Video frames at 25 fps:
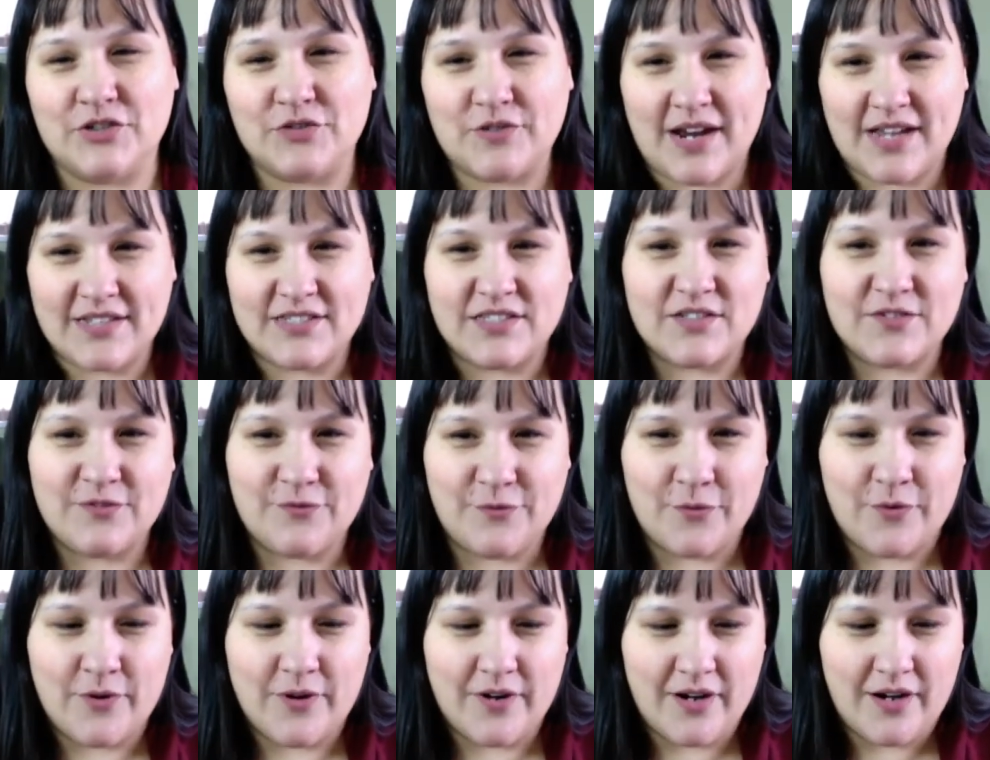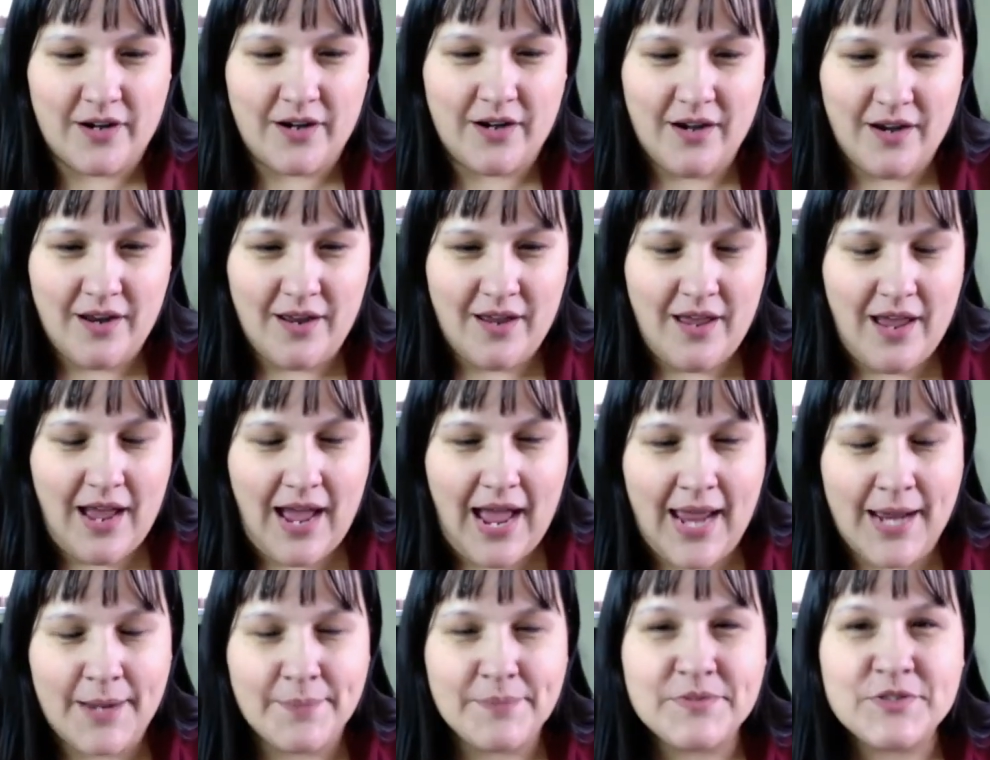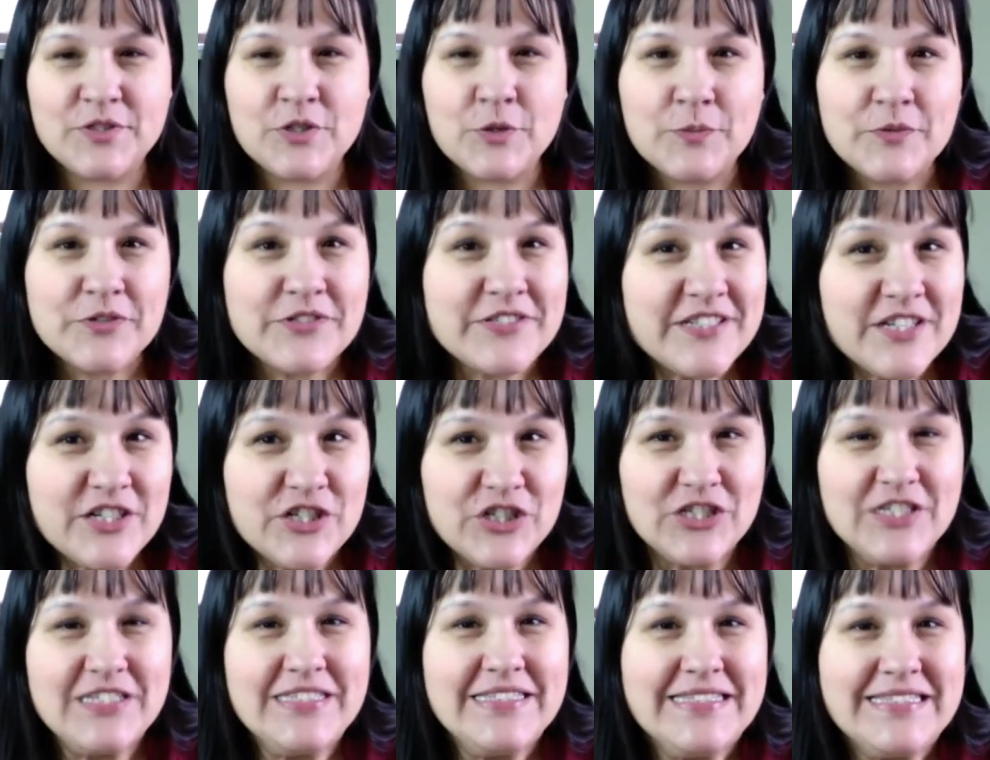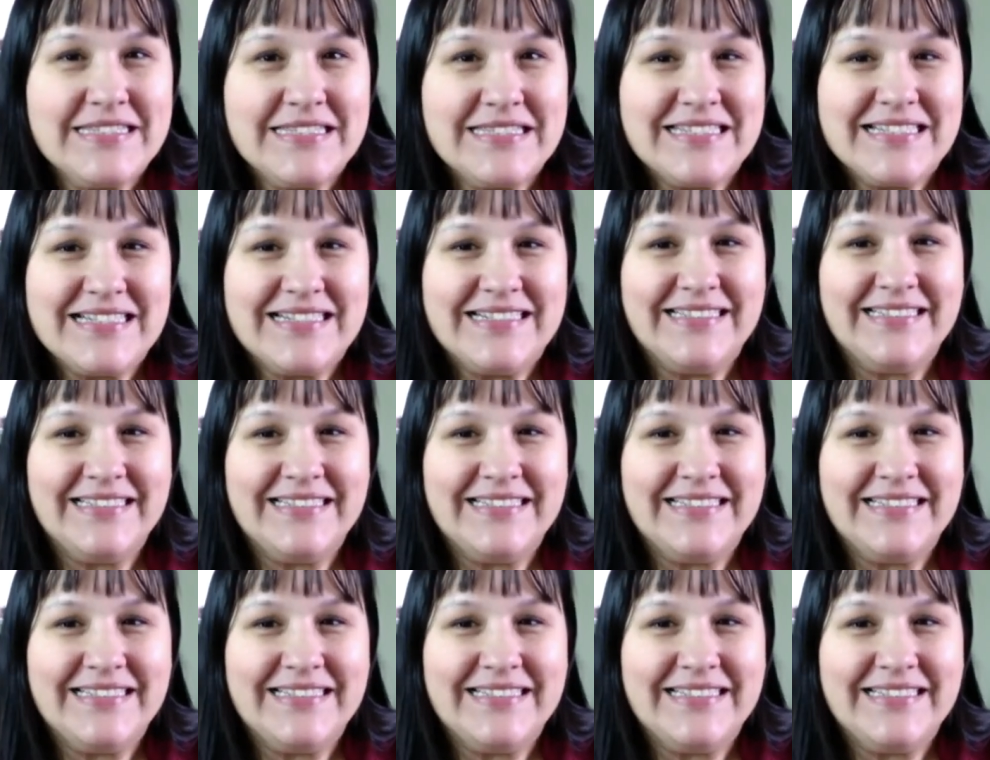I am superstitious.